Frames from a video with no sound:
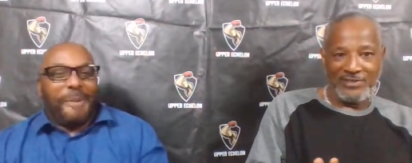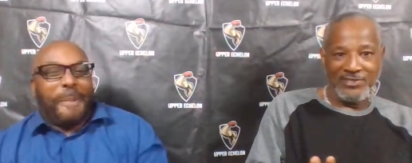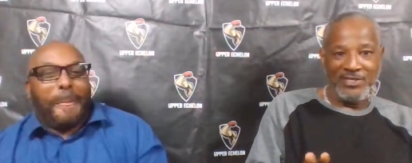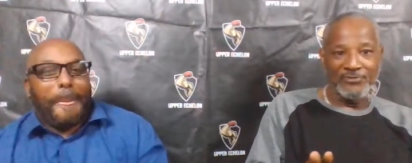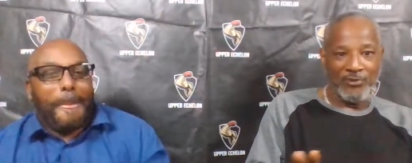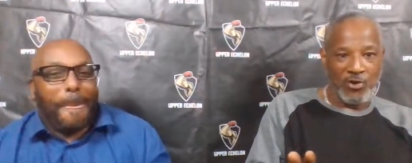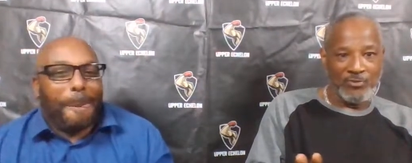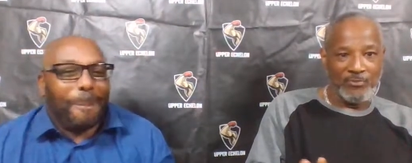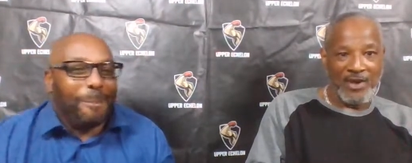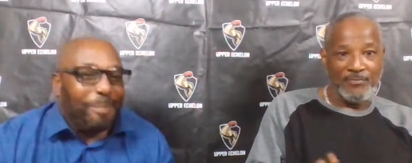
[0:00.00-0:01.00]
Speaker 1: still his
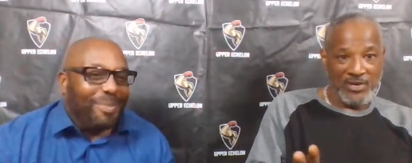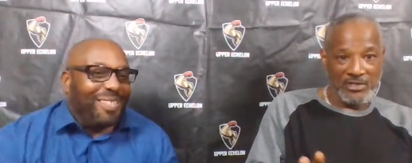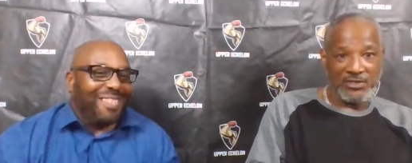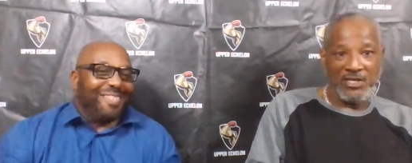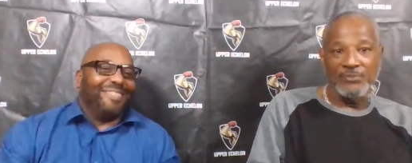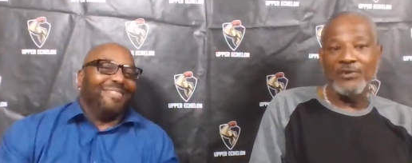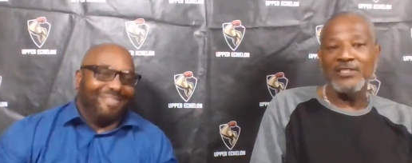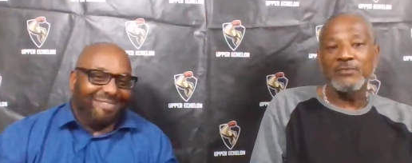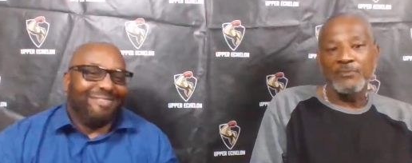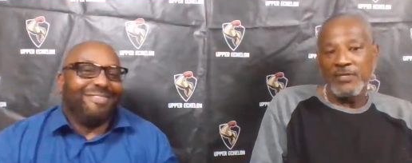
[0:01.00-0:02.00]
form. May Billy Tubbs
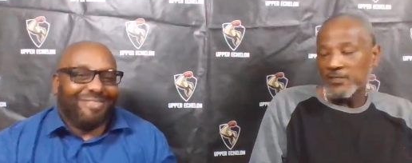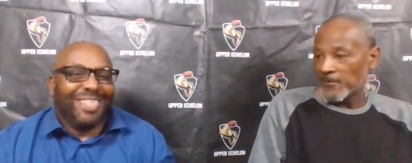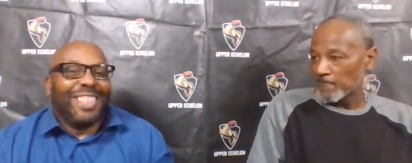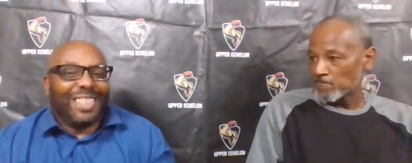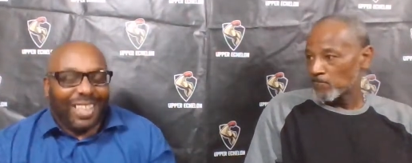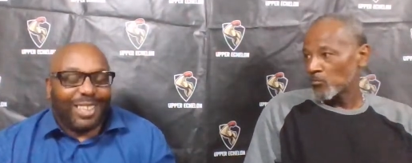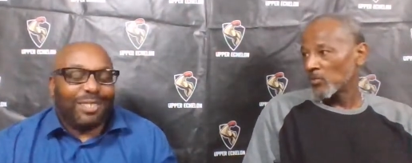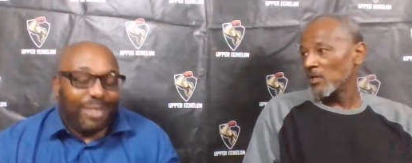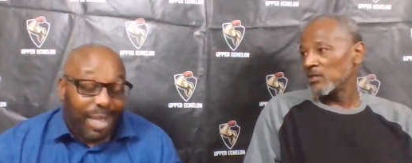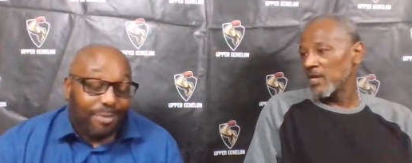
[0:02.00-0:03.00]
rest in peace.
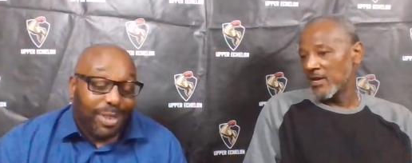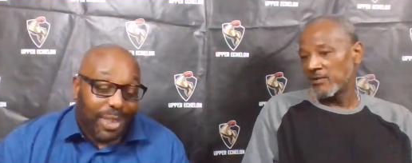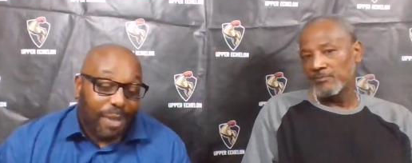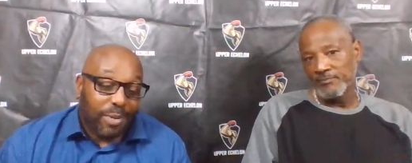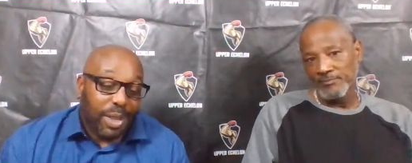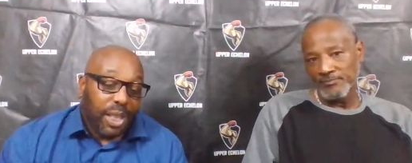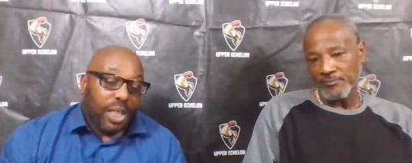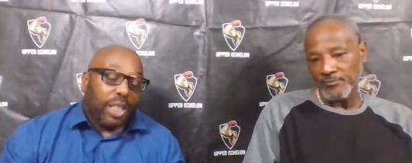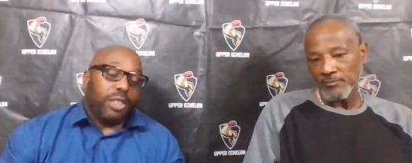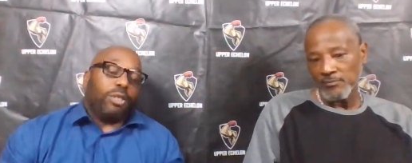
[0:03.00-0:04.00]
Speaker 2: Yes, definitely, yeah. definitely.
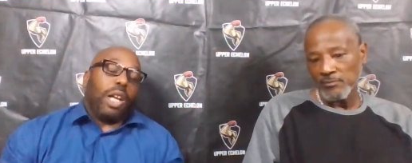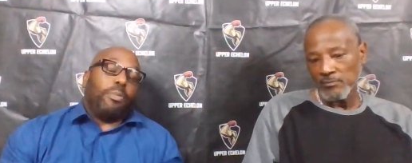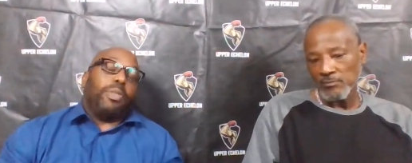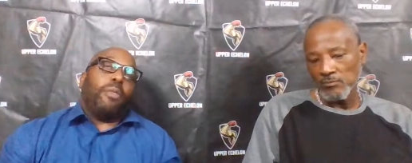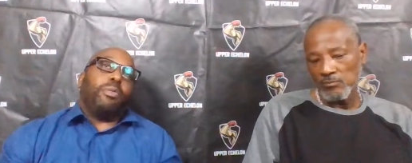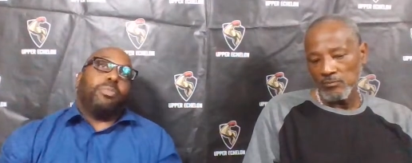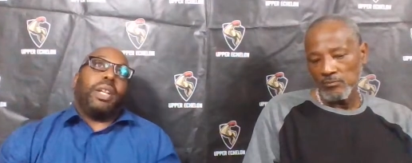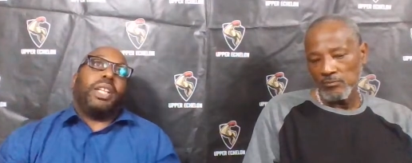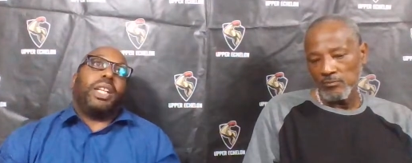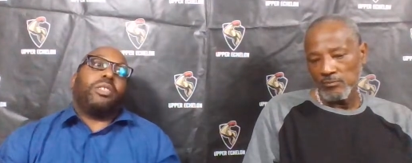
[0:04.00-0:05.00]
And so that that was
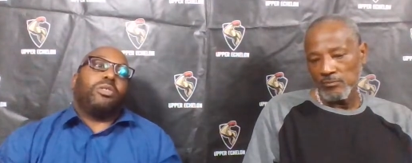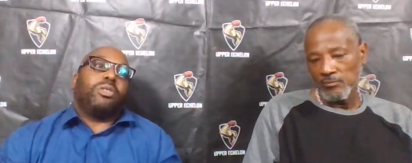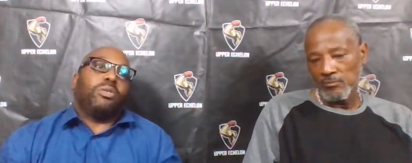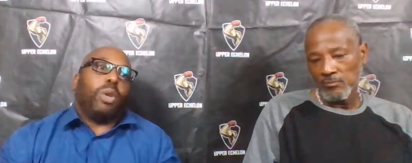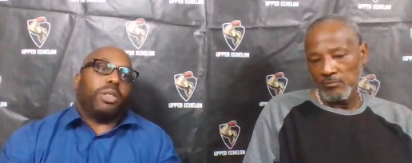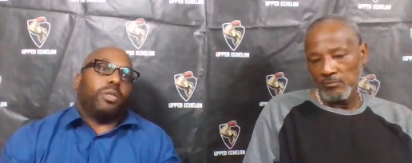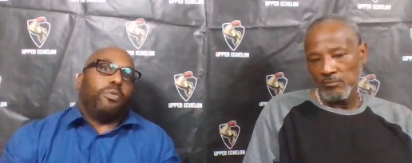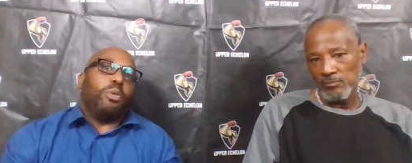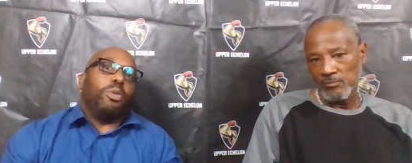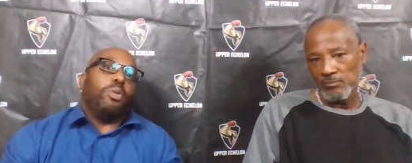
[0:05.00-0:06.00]
my next
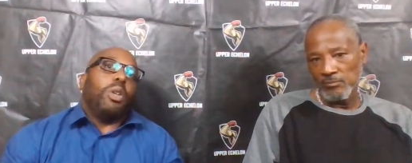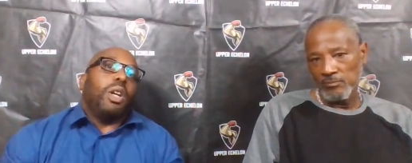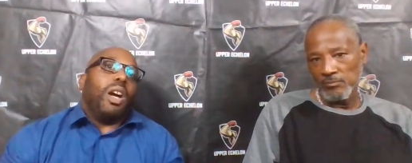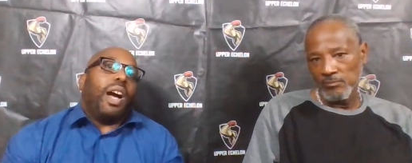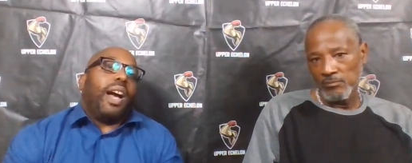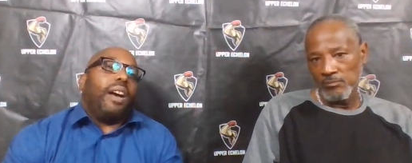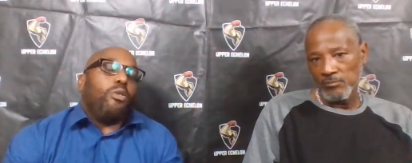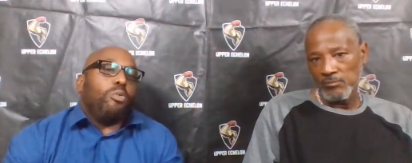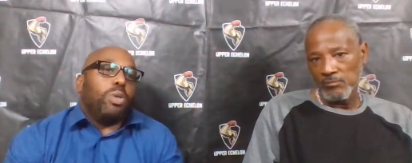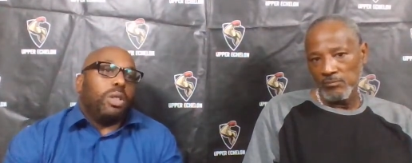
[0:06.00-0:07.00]
question for you.
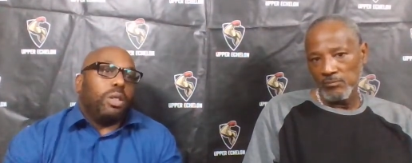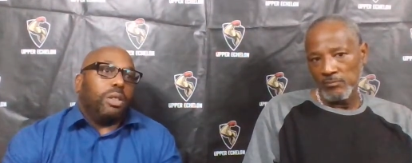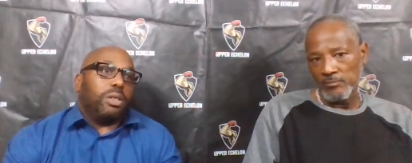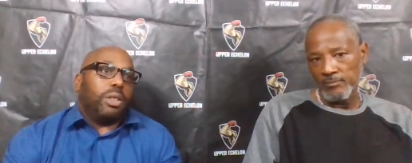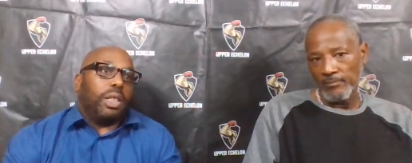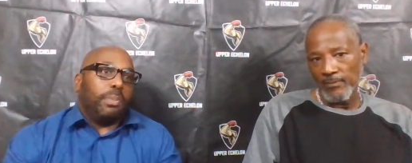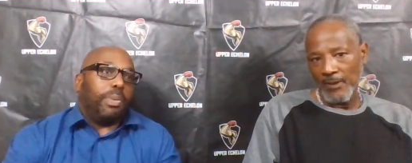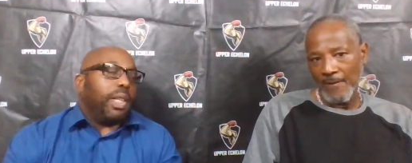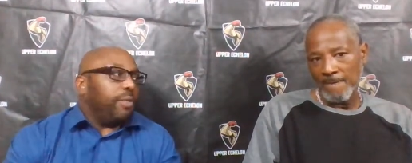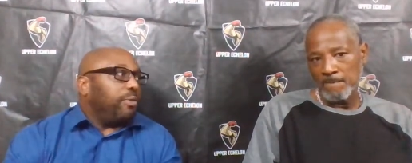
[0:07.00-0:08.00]
How was
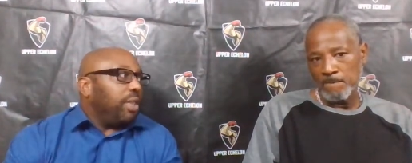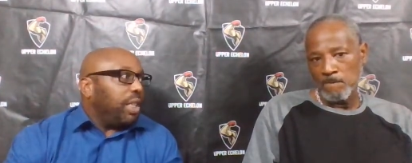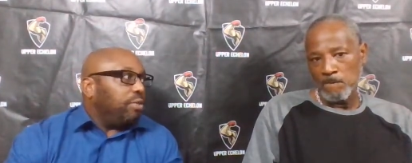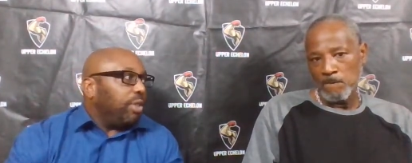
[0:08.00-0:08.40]
it playing for the late